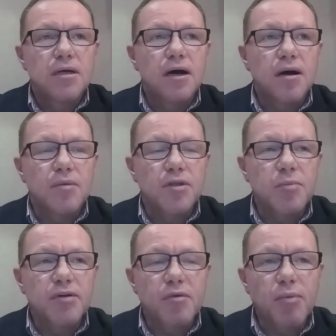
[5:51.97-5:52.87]
there's a
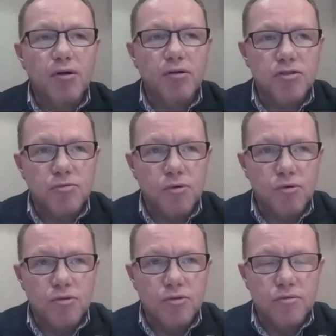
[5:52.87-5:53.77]
bit of a bias
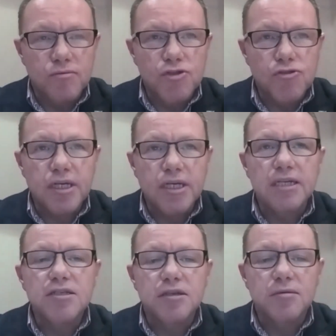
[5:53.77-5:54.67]
towards treating
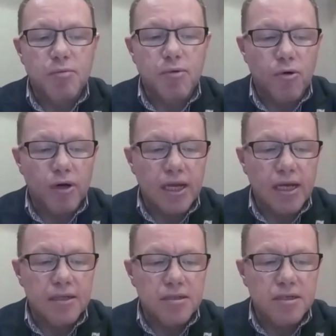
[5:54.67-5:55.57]
incident reporting
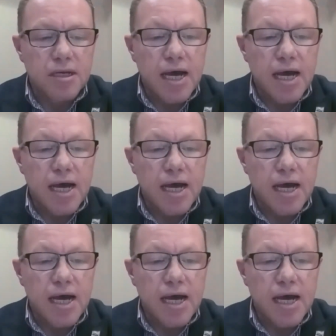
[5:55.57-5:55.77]
as